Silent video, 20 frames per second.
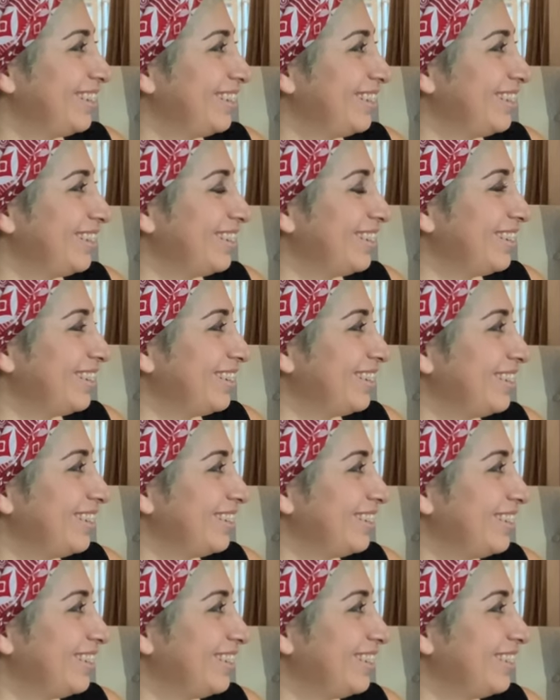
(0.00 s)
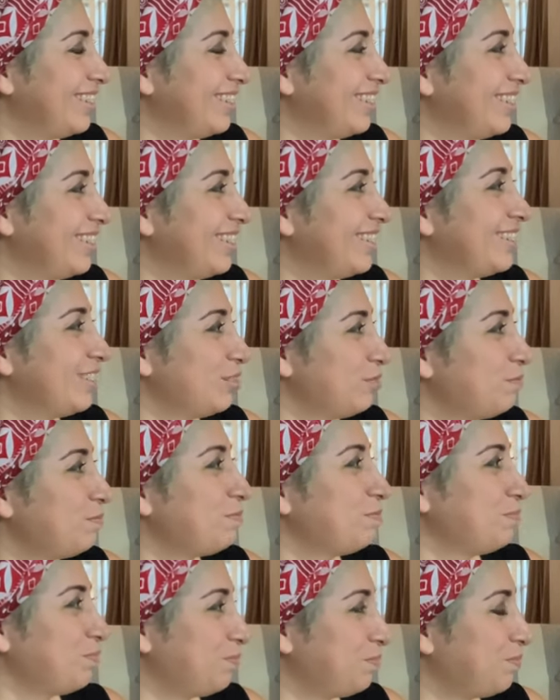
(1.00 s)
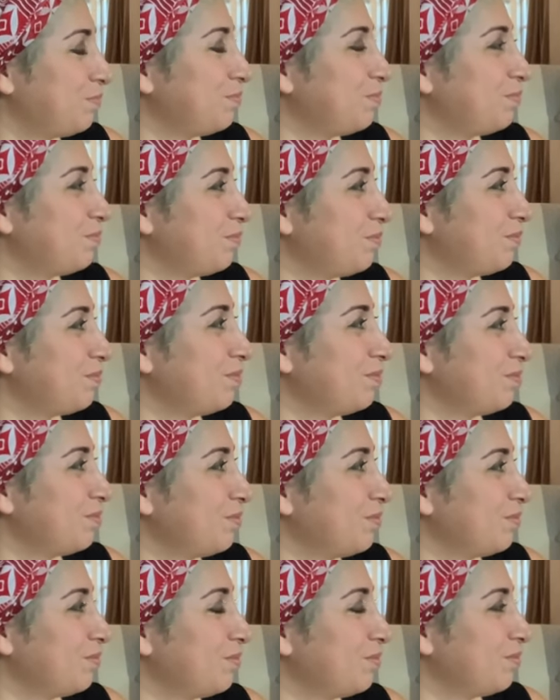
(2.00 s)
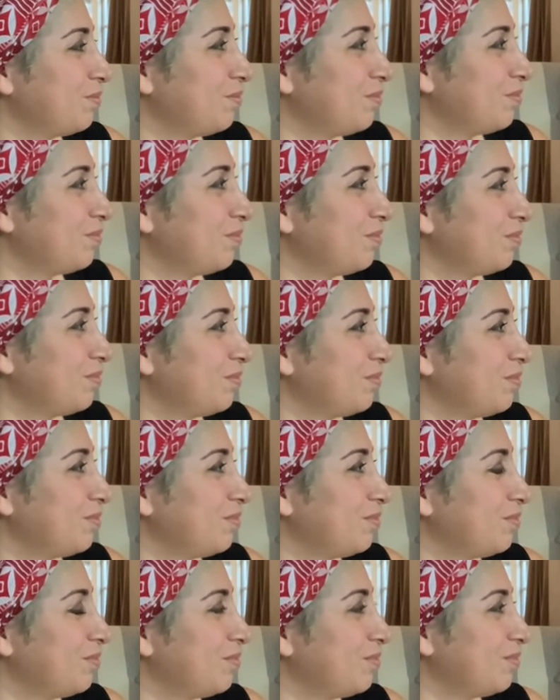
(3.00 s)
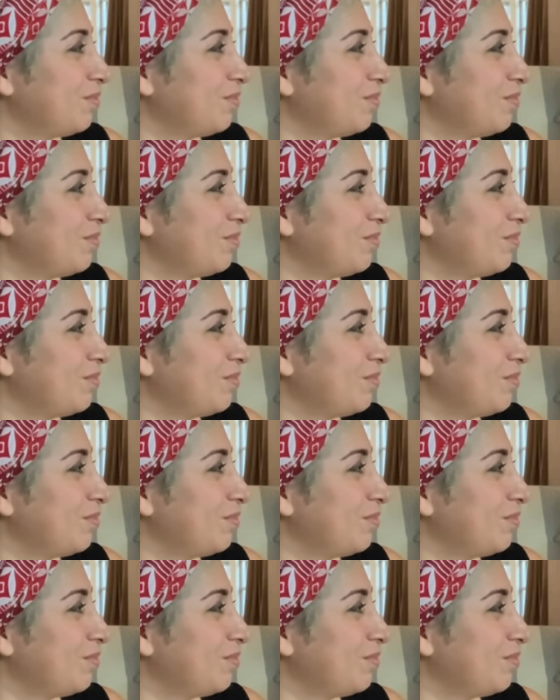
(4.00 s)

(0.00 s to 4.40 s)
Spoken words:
(silent)